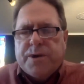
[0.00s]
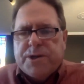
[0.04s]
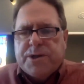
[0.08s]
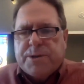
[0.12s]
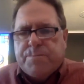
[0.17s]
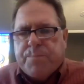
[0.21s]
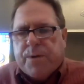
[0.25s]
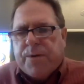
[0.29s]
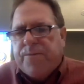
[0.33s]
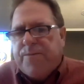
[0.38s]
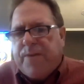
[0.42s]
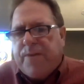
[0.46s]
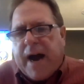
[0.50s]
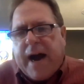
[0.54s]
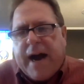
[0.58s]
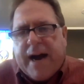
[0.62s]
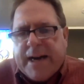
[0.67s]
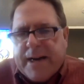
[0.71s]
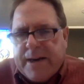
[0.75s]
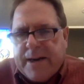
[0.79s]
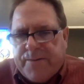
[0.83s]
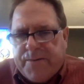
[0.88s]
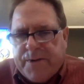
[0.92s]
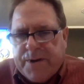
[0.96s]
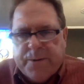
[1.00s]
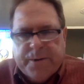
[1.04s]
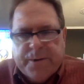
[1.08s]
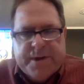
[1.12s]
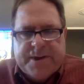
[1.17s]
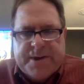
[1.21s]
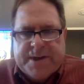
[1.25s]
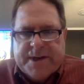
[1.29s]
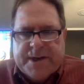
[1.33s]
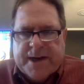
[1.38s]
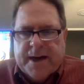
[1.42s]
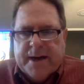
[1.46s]
has provided for you
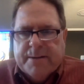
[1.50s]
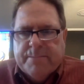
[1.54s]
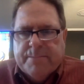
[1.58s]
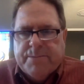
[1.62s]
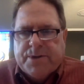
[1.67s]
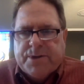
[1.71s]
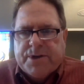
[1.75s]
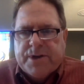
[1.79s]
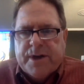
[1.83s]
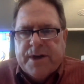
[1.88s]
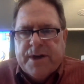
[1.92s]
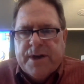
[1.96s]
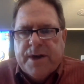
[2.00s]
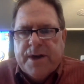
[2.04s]
in times